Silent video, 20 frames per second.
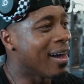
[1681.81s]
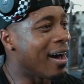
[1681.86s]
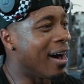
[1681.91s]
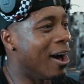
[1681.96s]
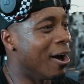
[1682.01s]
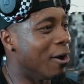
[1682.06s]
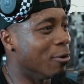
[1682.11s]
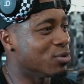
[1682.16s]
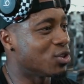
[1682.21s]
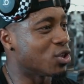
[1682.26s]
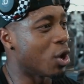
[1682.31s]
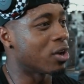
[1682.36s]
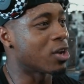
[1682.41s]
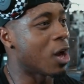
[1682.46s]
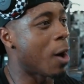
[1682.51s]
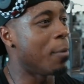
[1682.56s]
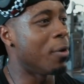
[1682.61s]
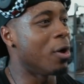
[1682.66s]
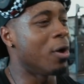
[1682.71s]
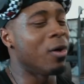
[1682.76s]
Um, so a
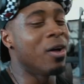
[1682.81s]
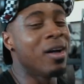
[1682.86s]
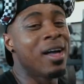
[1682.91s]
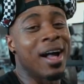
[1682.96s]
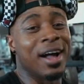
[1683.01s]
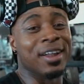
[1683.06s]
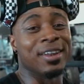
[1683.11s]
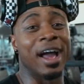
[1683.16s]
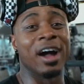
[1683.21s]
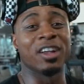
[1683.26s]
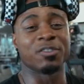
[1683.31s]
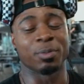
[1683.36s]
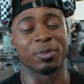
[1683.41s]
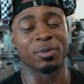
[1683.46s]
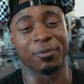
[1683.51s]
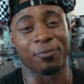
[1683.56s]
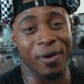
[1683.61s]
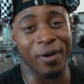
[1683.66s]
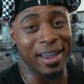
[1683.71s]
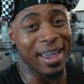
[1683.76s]
couple announcements
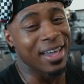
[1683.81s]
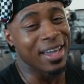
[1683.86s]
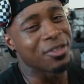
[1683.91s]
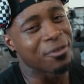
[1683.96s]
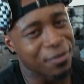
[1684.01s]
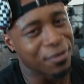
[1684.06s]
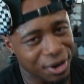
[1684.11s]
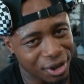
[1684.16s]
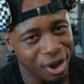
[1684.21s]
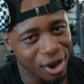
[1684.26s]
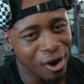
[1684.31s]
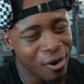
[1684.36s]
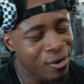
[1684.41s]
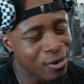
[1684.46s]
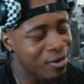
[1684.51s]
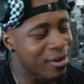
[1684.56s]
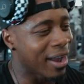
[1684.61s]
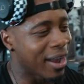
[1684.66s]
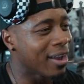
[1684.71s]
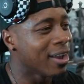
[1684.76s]
before I end the video,
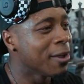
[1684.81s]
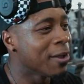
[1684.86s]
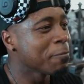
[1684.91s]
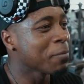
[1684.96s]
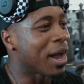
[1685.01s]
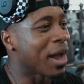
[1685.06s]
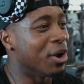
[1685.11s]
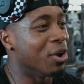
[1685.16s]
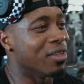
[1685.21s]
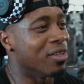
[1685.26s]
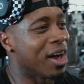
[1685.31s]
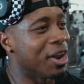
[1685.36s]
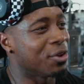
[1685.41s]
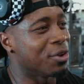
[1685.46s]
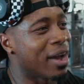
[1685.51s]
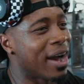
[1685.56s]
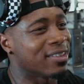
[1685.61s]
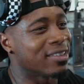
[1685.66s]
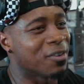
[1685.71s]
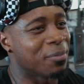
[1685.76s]
right? I know a lot of you
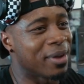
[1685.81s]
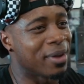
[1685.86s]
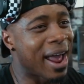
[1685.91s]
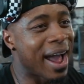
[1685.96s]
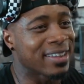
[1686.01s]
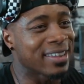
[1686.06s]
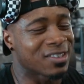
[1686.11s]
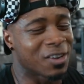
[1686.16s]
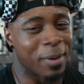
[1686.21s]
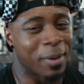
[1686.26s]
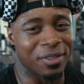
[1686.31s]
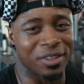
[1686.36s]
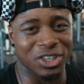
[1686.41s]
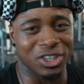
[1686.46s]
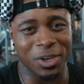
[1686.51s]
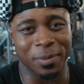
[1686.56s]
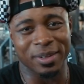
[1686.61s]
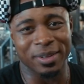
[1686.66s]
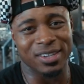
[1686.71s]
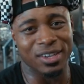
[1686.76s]
guys have been asking about the
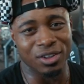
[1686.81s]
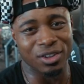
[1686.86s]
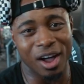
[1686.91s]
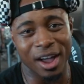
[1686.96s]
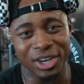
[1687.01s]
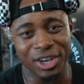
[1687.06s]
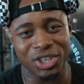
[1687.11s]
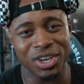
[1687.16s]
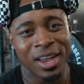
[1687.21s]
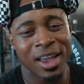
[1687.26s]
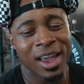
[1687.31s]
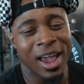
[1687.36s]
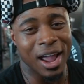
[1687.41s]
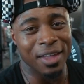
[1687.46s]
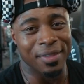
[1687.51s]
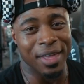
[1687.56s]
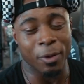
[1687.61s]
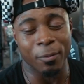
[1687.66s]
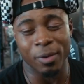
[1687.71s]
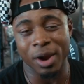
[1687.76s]
GBT launch
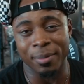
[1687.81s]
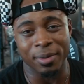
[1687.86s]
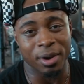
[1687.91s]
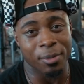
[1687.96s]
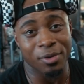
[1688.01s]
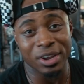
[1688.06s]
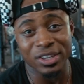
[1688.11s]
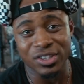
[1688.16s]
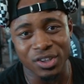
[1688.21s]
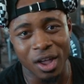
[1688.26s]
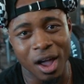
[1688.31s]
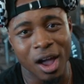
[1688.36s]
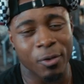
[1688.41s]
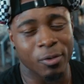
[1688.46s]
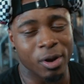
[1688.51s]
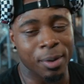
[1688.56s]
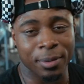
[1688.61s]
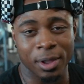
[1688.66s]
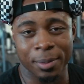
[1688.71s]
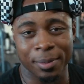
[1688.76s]
and like when I'm gonna restock,
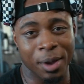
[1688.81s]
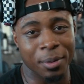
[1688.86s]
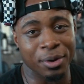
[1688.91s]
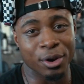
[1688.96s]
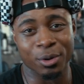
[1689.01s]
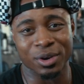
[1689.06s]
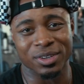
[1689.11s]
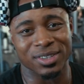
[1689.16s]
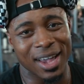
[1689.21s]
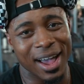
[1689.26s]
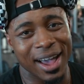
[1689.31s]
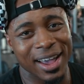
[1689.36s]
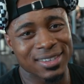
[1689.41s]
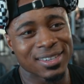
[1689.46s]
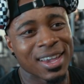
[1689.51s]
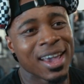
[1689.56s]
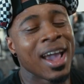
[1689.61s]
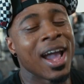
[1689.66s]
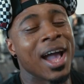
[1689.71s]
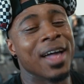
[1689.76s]
when I'm coming out with new designs,
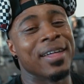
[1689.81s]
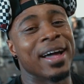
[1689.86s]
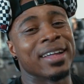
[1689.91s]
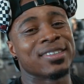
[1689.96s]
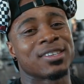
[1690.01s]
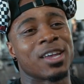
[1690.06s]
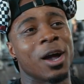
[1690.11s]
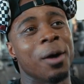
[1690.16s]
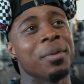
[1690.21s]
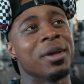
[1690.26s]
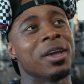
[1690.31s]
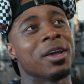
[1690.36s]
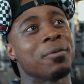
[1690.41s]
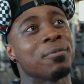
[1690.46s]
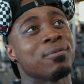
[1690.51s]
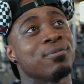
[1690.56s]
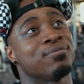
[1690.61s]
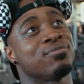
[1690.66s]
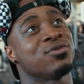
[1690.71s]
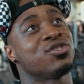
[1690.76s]
and that's coming
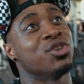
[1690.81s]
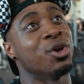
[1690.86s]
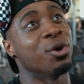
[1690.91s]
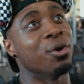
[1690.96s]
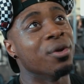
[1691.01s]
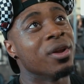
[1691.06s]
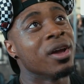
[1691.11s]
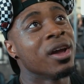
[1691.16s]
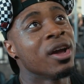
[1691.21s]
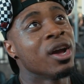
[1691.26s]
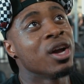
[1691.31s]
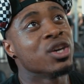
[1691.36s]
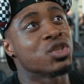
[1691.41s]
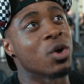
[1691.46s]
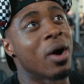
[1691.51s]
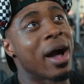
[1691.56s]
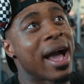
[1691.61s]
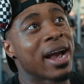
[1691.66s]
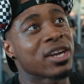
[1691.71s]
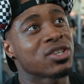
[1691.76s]
soon.
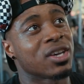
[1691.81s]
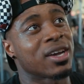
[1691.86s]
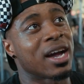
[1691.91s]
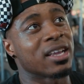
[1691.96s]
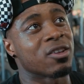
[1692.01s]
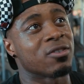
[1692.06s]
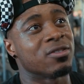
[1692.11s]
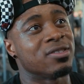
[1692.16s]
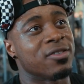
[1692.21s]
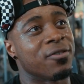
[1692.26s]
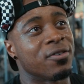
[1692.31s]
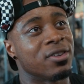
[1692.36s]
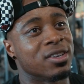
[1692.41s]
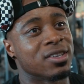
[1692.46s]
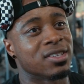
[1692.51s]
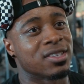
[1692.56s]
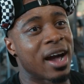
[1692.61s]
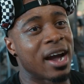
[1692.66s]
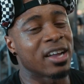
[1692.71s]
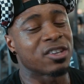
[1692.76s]
So I actually got the
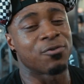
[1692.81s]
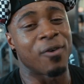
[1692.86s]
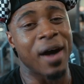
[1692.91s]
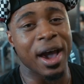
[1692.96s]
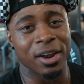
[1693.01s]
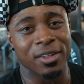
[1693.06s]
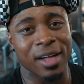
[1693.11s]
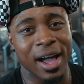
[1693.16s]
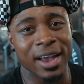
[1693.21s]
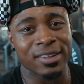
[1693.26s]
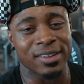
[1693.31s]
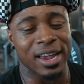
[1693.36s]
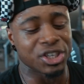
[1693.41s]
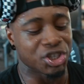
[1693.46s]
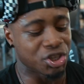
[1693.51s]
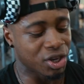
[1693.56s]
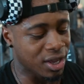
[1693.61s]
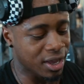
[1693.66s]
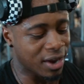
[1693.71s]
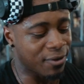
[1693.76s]
designs finalized. I
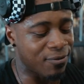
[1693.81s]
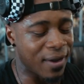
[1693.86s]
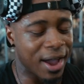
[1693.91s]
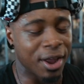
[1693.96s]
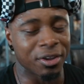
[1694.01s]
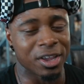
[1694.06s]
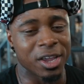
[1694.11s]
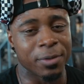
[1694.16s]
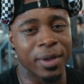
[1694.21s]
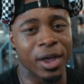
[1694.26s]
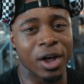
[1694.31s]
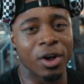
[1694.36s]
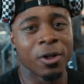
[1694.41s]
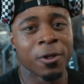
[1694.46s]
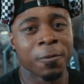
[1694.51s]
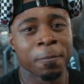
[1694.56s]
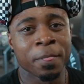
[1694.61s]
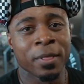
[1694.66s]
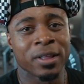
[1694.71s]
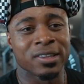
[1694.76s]
should get a final email
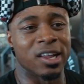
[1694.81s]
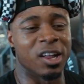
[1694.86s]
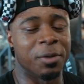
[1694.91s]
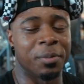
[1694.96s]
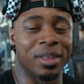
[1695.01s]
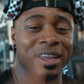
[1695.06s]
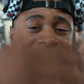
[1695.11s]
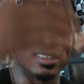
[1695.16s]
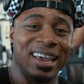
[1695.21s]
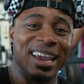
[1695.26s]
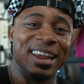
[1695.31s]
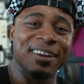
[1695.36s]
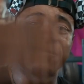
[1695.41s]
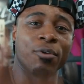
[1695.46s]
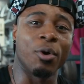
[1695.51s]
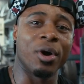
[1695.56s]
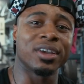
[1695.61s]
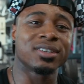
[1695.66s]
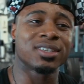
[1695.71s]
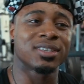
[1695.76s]
telling me like the
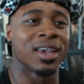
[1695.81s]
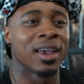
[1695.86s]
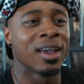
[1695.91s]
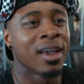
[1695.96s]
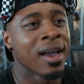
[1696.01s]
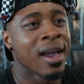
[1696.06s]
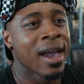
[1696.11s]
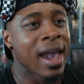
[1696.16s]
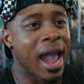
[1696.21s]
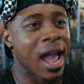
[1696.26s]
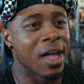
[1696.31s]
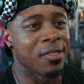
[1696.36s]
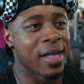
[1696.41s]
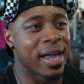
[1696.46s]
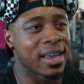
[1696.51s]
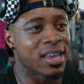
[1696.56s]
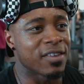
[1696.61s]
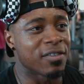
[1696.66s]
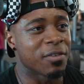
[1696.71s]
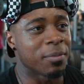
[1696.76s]
invoice and
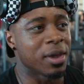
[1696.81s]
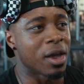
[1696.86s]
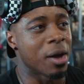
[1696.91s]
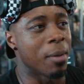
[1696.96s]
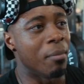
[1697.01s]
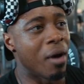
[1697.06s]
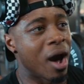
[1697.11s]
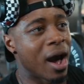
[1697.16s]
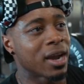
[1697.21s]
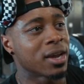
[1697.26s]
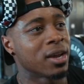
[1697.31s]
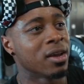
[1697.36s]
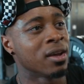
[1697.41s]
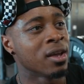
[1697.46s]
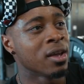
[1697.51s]
like giving me a mock